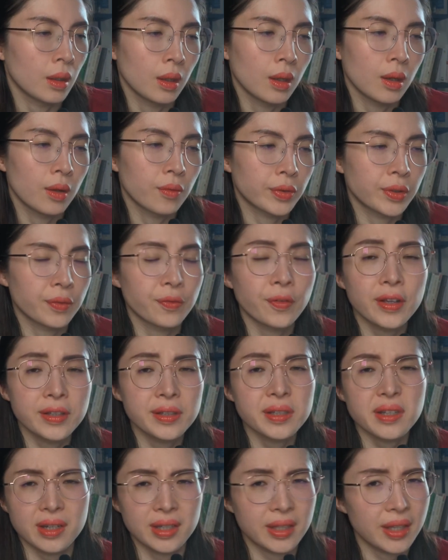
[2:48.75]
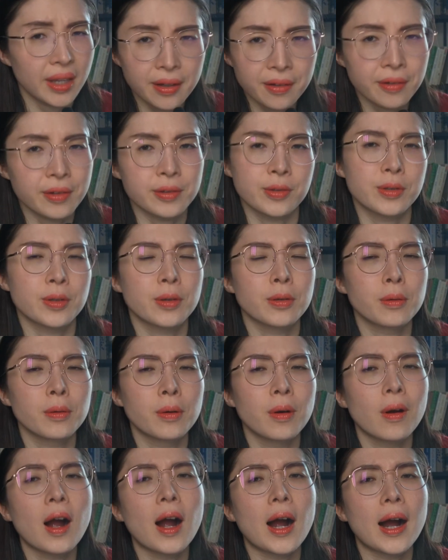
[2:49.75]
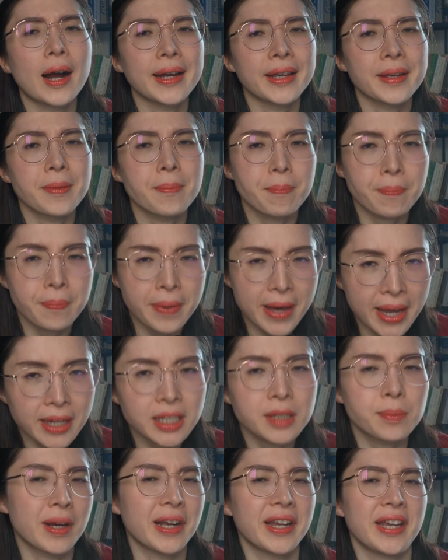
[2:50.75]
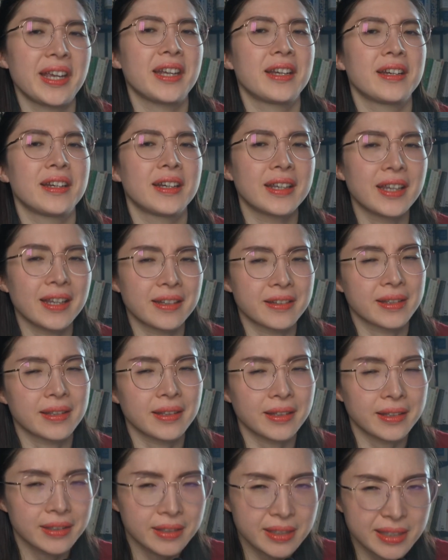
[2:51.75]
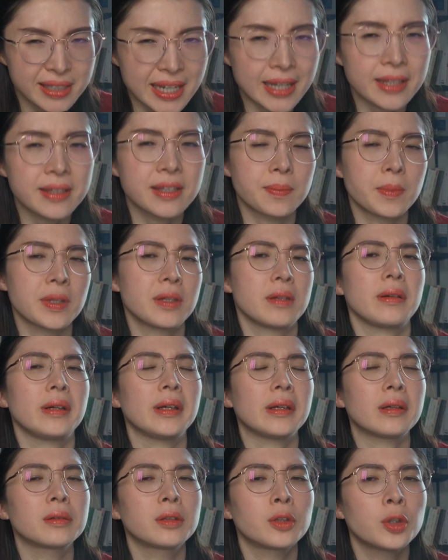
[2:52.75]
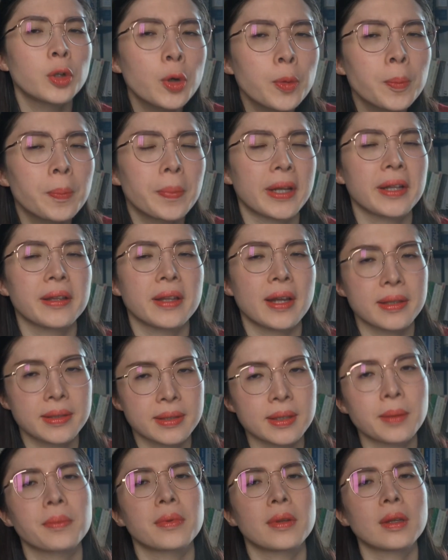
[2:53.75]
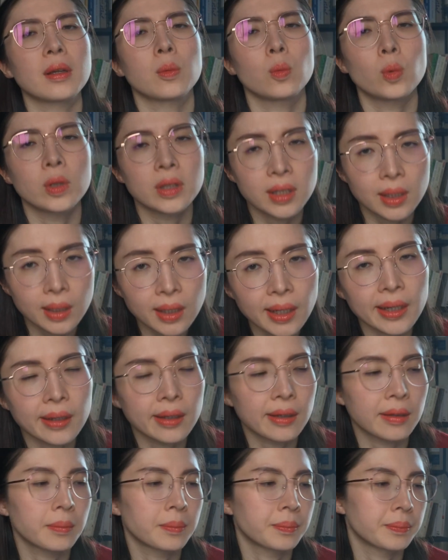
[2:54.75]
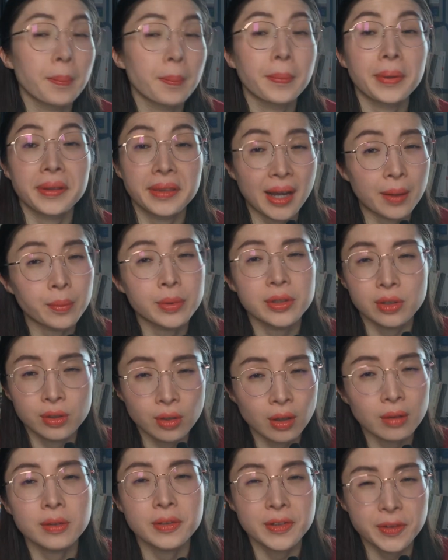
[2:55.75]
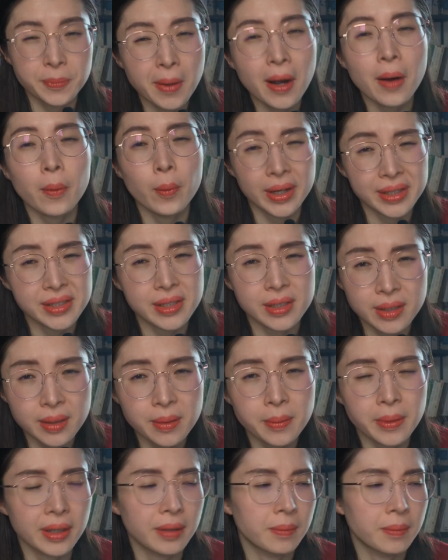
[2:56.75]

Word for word: For the first year or so, I banged my head against these dense material, hoping that something would click, but that was not the smart way to do it.